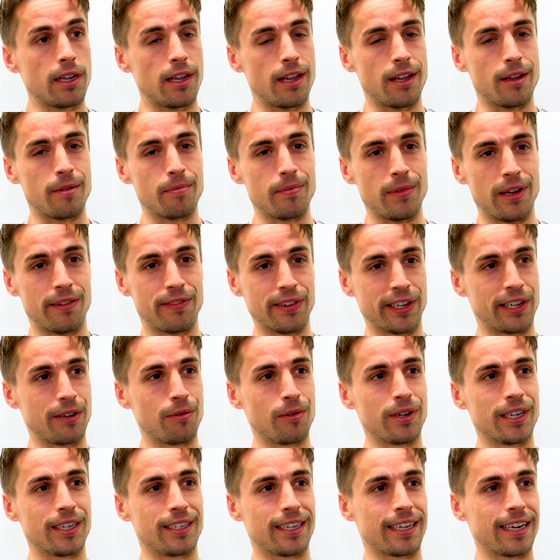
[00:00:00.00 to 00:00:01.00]
Um, I think he
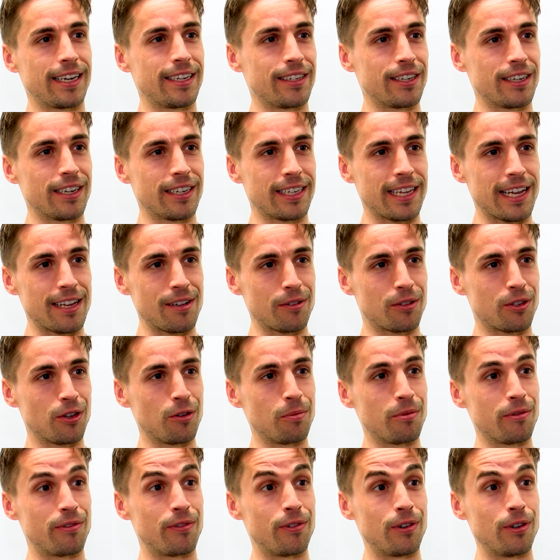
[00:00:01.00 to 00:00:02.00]
wanted to get it done a day or
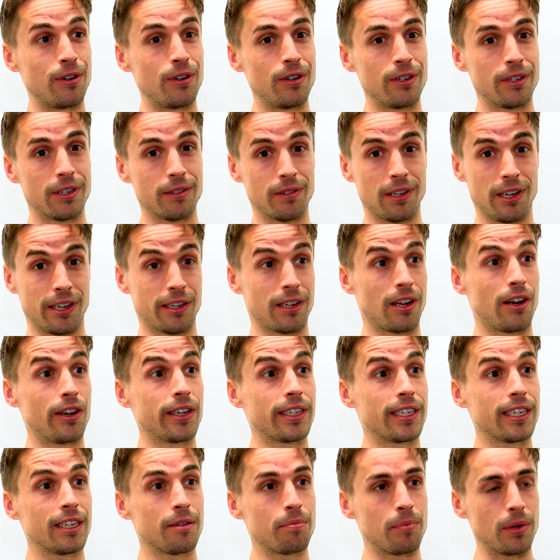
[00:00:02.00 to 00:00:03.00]
two before, like I
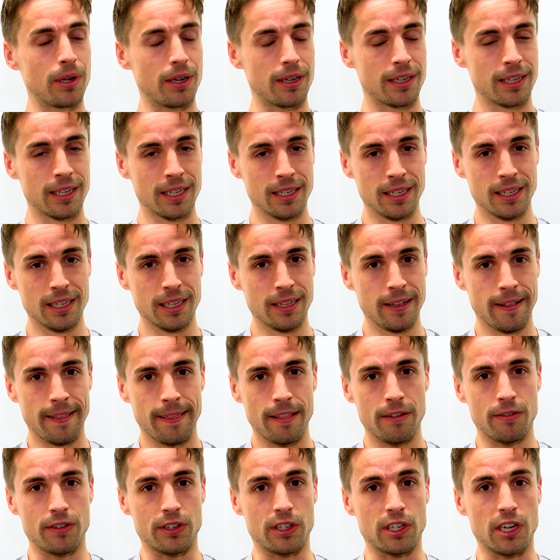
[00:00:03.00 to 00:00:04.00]
did, but
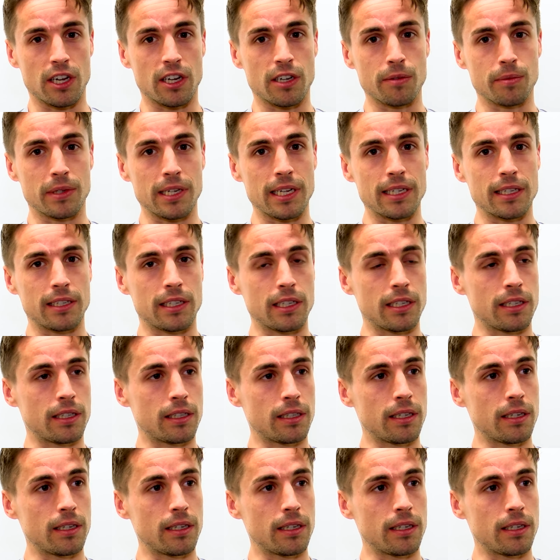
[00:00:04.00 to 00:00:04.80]
for circumstances